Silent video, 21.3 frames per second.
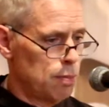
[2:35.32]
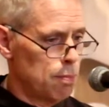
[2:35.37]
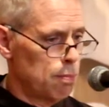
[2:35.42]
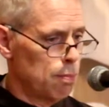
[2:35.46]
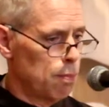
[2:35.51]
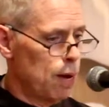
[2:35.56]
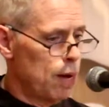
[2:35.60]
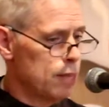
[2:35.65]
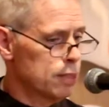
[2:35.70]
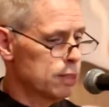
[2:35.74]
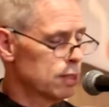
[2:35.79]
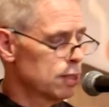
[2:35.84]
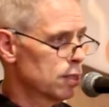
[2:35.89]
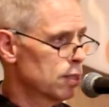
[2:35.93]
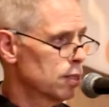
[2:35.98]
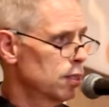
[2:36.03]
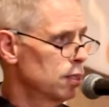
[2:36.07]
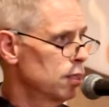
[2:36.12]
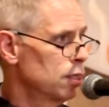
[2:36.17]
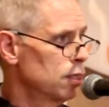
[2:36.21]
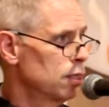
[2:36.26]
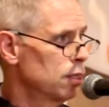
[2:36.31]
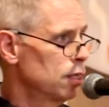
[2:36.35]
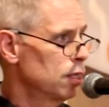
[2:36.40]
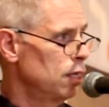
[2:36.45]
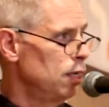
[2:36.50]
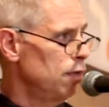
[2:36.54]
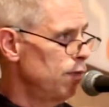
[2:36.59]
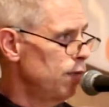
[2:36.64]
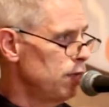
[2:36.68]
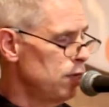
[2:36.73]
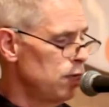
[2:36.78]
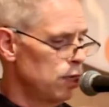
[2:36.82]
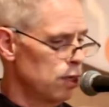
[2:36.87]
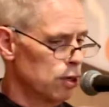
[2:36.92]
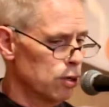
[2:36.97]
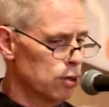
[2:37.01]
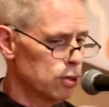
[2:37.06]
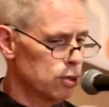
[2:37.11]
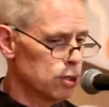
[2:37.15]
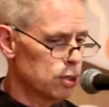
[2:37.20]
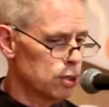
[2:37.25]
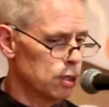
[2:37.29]
months, even
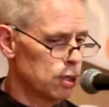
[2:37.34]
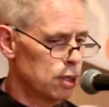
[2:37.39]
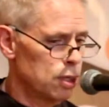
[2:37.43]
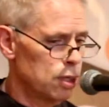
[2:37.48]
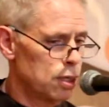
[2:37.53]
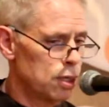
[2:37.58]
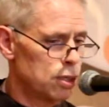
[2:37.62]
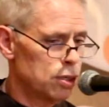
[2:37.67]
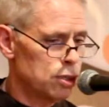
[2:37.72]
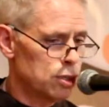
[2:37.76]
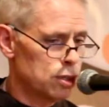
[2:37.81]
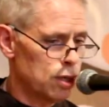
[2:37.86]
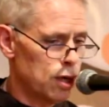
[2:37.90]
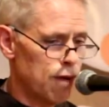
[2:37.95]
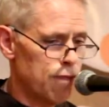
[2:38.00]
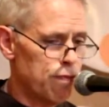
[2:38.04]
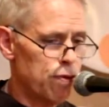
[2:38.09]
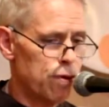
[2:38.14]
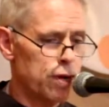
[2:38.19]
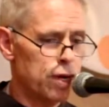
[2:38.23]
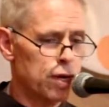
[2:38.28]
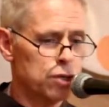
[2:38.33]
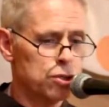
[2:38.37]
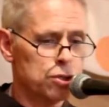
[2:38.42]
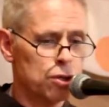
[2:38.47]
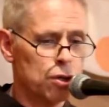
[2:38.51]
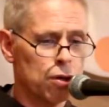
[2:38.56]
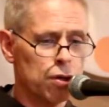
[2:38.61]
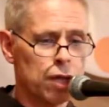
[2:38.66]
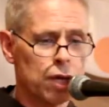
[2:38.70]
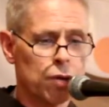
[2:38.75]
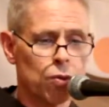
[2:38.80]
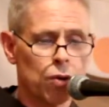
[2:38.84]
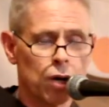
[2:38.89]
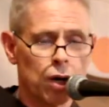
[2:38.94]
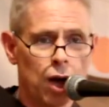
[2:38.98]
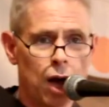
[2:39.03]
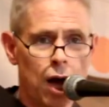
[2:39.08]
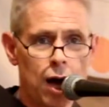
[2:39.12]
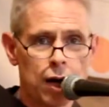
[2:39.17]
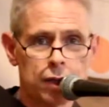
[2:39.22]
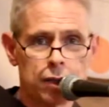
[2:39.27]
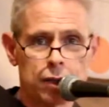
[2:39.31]
years, suffering as though they were
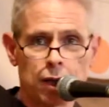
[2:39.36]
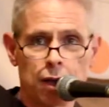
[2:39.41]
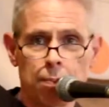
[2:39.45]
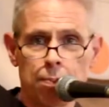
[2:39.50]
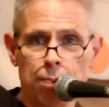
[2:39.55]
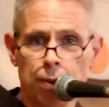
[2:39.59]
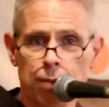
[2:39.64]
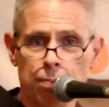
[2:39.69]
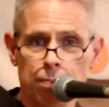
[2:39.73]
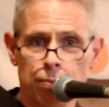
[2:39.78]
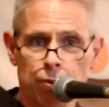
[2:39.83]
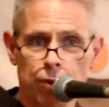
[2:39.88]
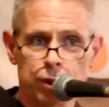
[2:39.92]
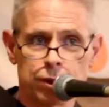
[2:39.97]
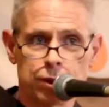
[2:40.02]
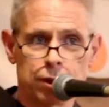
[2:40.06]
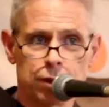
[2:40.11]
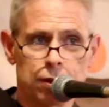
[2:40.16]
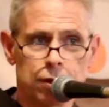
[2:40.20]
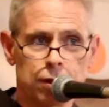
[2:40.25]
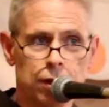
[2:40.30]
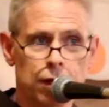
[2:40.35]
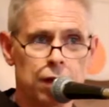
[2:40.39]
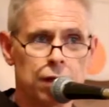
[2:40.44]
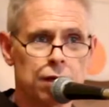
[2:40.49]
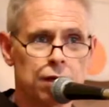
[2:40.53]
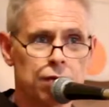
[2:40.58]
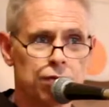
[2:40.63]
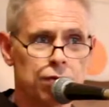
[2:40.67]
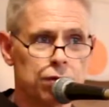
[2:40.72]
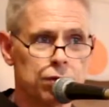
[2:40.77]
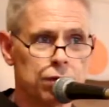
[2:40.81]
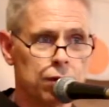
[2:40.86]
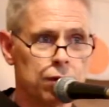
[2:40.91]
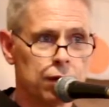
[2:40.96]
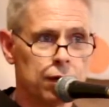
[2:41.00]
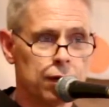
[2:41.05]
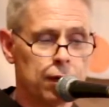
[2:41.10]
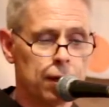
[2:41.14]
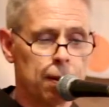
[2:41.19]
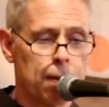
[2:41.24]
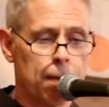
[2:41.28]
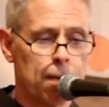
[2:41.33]
locked up in prison in the
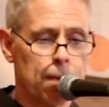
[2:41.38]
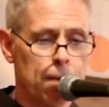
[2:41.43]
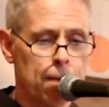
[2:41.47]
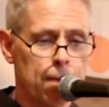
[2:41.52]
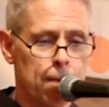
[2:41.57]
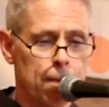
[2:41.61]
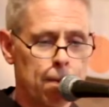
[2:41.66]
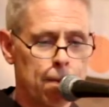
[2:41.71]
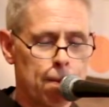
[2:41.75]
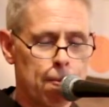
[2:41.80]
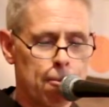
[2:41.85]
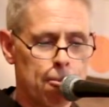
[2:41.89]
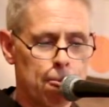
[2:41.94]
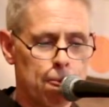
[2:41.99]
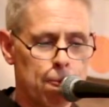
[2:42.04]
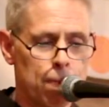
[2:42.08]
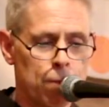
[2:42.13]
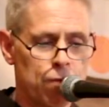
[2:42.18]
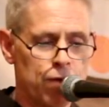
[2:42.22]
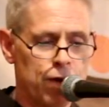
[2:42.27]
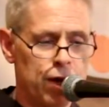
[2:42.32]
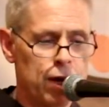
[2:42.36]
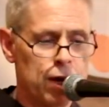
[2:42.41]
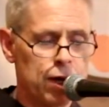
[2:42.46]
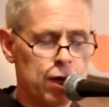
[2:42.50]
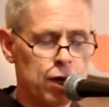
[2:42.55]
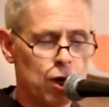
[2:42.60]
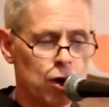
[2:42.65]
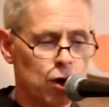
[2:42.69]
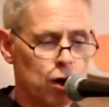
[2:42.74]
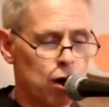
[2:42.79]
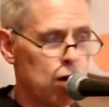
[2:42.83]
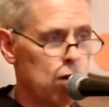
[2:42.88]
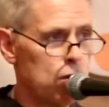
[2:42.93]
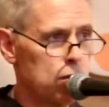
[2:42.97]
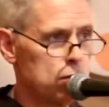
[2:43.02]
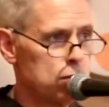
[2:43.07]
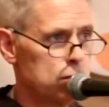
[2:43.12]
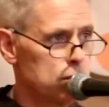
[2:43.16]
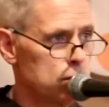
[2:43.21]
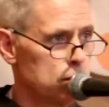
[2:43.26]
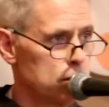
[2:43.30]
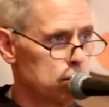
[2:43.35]
fraternity, feeling
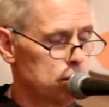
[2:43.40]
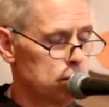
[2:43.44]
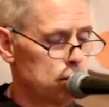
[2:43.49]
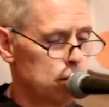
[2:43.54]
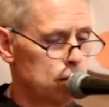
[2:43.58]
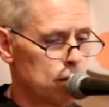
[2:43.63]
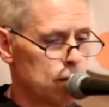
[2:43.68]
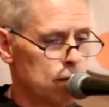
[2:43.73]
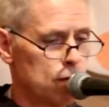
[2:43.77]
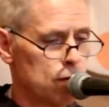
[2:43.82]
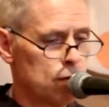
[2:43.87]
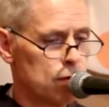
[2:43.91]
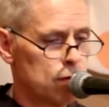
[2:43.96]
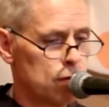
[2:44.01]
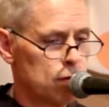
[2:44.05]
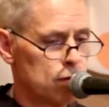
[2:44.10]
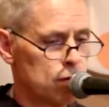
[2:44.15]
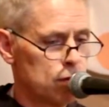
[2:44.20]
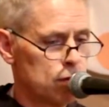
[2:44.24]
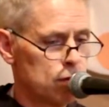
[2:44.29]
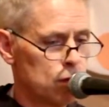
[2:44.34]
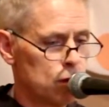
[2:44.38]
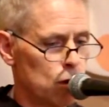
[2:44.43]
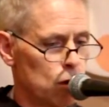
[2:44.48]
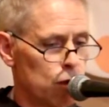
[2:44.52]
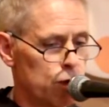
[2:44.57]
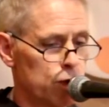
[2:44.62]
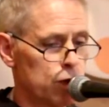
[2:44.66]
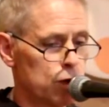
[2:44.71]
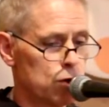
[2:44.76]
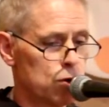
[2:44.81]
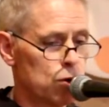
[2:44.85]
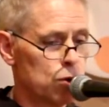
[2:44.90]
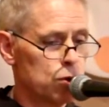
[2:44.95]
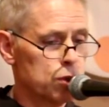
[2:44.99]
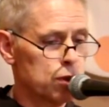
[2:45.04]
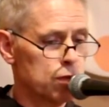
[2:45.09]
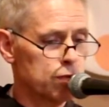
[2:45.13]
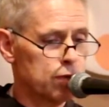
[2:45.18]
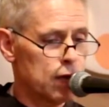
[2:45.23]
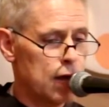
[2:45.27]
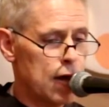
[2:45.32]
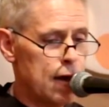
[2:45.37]
alone. Over the course
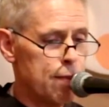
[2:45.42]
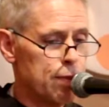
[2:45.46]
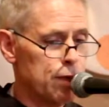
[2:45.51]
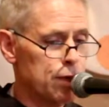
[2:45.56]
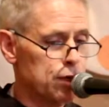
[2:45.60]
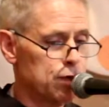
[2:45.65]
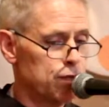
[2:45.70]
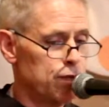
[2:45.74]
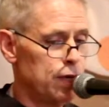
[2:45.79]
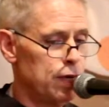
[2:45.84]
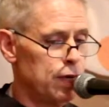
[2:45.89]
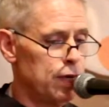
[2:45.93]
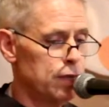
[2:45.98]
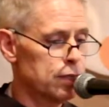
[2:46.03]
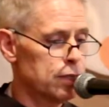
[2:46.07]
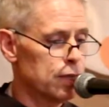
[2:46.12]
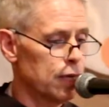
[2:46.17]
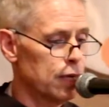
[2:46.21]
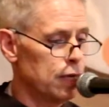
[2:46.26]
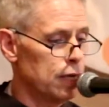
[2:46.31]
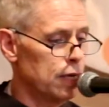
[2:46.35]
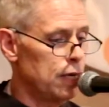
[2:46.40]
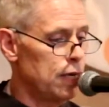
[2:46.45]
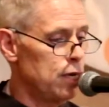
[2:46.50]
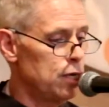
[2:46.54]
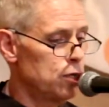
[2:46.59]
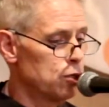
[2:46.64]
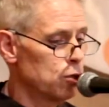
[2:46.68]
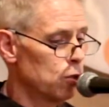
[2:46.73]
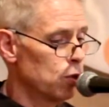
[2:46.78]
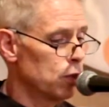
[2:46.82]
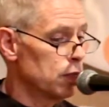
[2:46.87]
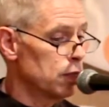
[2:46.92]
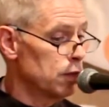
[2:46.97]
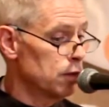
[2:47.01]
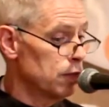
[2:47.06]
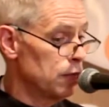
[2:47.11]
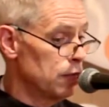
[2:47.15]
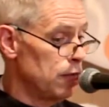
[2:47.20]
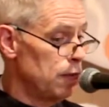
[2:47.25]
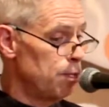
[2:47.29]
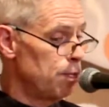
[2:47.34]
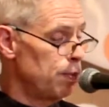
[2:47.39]
of time, these feelings can lead to a
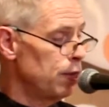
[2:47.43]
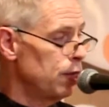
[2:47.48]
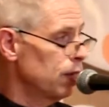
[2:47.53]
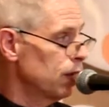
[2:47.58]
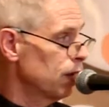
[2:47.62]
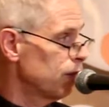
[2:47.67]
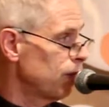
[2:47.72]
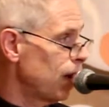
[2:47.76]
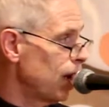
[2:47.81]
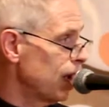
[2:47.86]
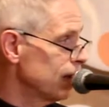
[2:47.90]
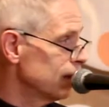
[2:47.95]
deepening of